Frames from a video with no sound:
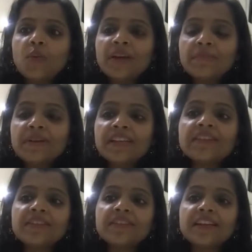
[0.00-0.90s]
We
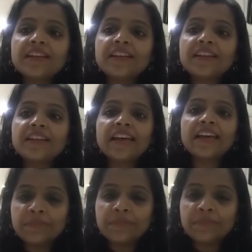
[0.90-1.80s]
believe that
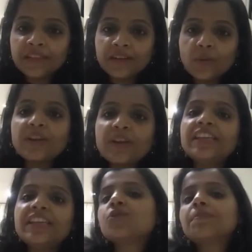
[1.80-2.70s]
enablement will
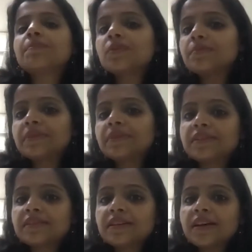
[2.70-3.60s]
lead to empowerment,
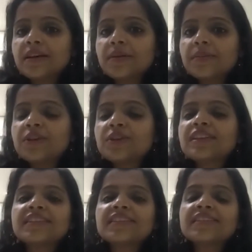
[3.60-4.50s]
because
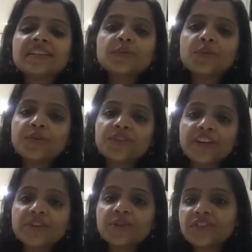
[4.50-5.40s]
that is exactly what we're
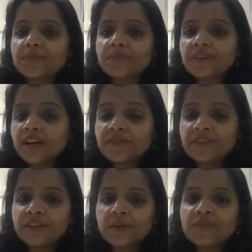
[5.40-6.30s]
trying to do at Trip
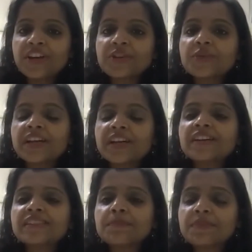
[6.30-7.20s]
Darwin, trying to create
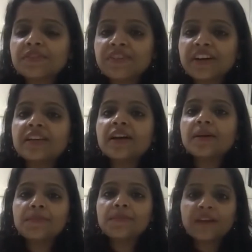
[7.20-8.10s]
a simplified
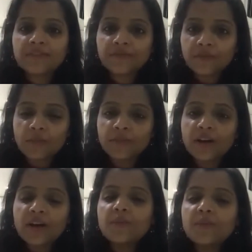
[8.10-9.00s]
platform
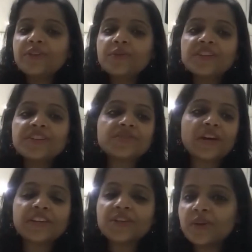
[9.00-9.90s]
where you can
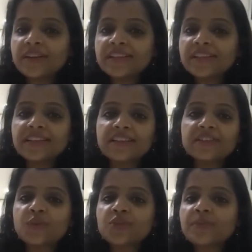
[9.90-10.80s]
just write to us and tell
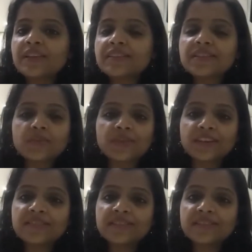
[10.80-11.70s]
us you want to be listed
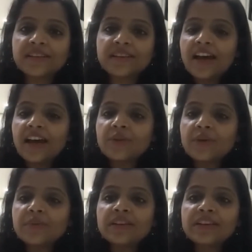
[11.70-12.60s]
with us,
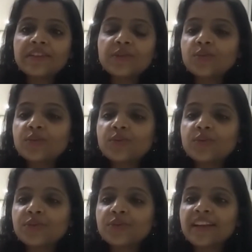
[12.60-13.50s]
and we will give you,
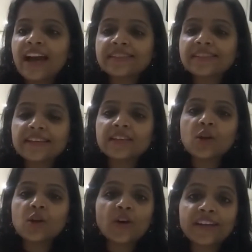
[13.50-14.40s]
an access,
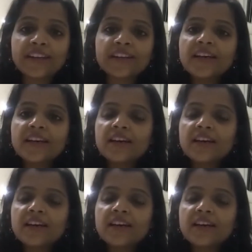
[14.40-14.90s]
a login